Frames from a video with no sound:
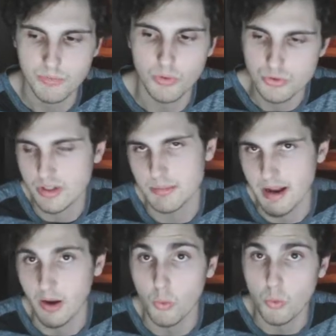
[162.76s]
traded
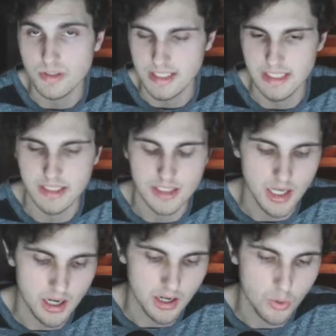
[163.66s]
back or taken
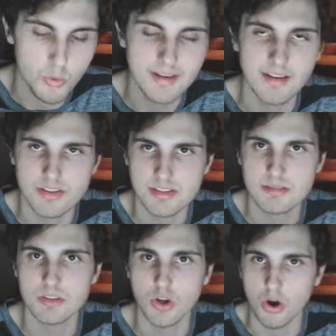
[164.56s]
Quentin Nelson,
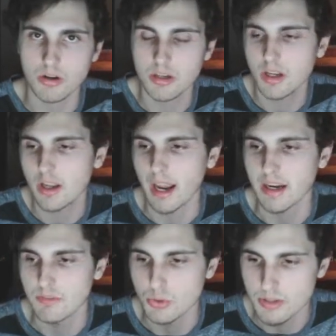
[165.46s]
the guard out of
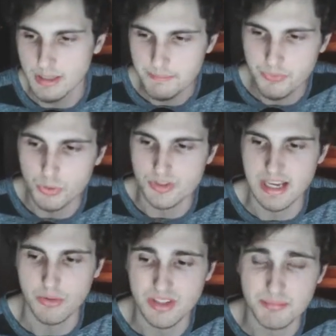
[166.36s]
Notre Dame, who is
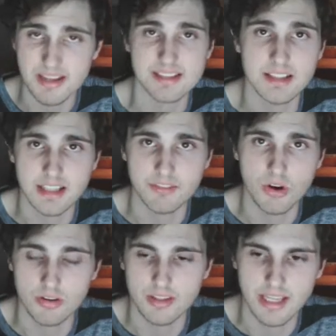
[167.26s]
now the best left guard
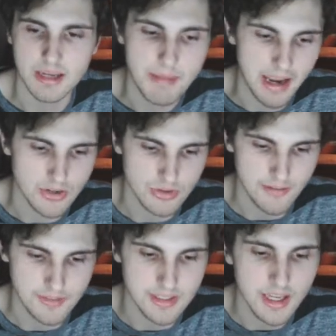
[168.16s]
in the game, and drafted